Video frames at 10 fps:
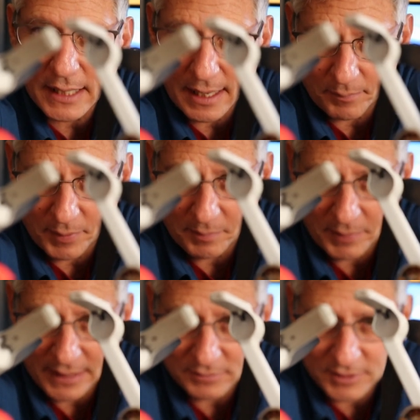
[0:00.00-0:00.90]
got a bump
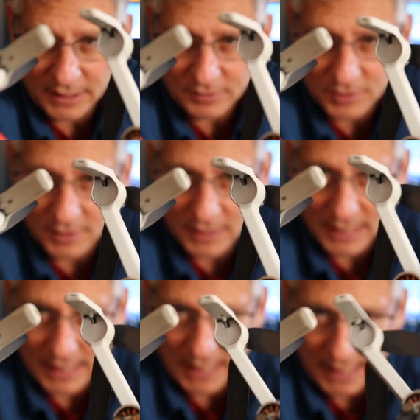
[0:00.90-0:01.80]
out section.
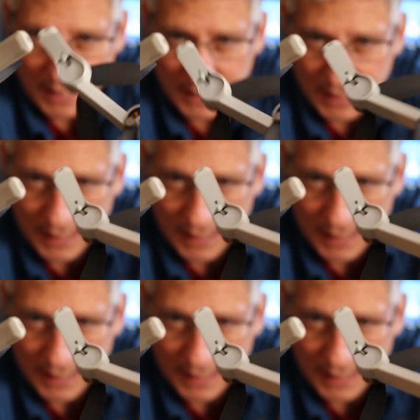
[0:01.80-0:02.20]
And